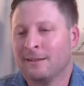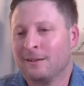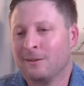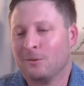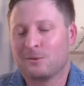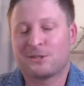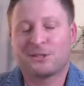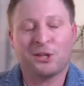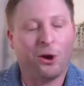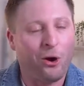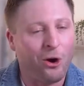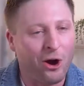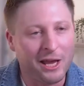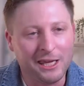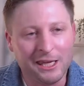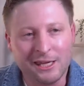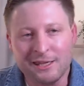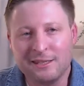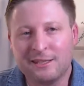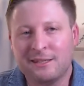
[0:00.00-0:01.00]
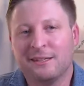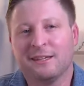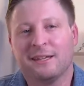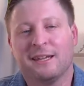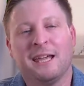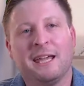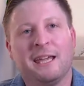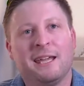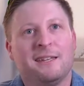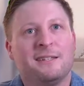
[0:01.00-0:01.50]
I was tired
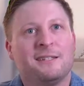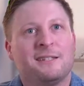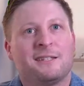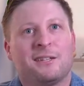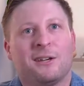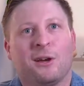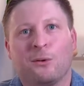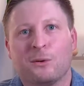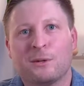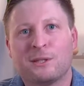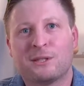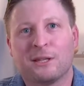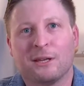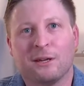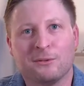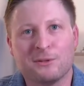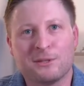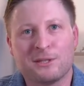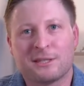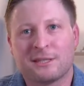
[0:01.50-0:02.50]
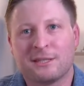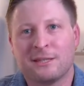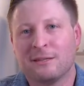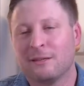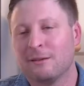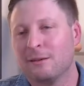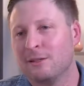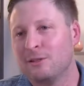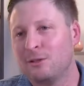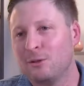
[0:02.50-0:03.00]
and I was, I was
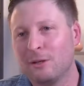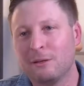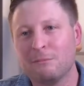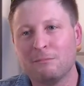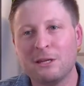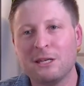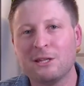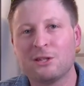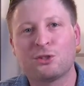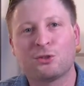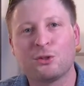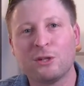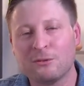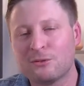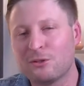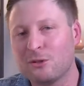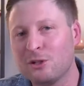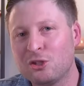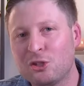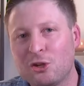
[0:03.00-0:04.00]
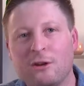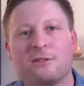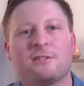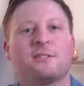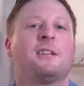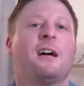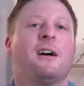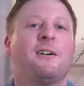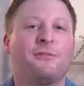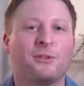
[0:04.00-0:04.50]
doing ministry, I was doing church
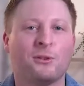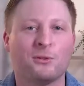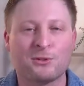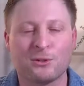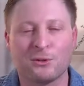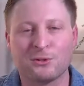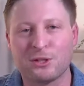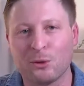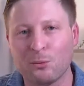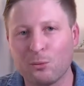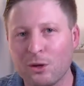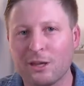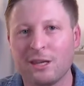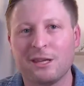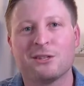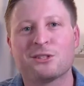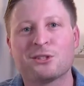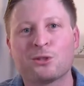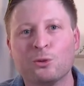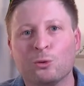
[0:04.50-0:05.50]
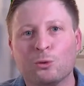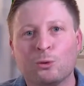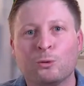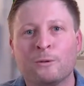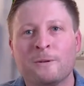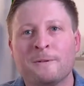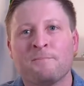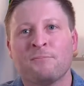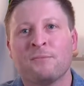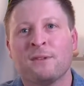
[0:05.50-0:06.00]
stuff, and I was also working at
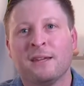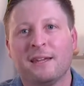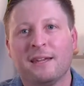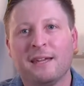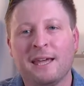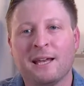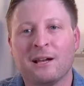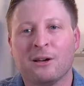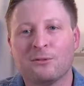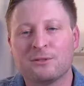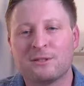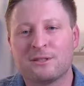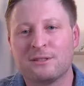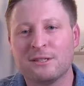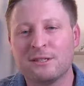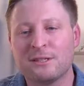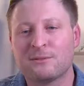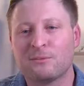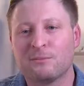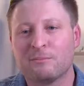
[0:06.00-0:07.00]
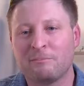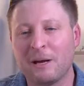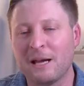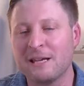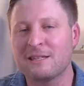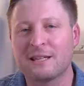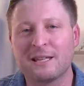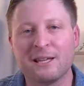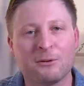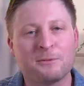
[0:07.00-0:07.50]
school. And I was just
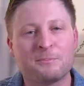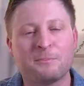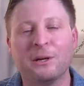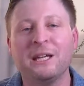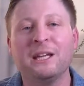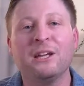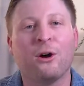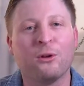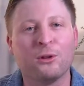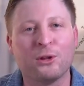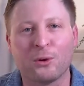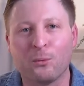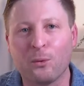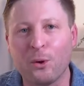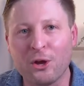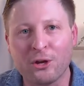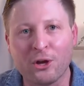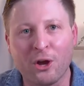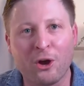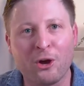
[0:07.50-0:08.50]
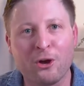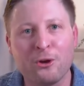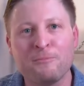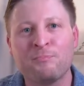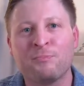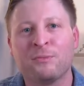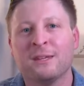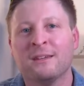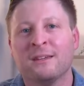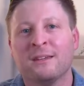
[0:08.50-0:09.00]
basically, I was bringing a whole lot of work
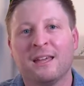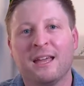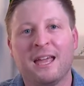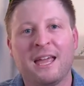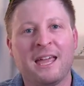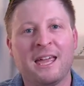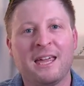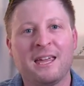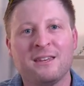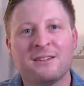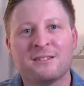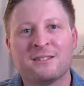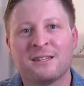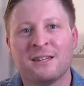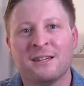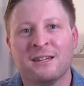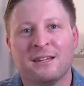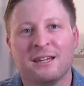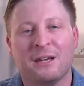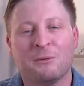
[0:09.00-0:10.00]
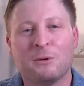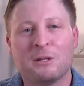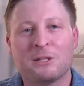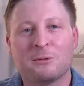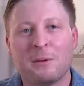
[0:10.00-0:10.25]
home, and, and which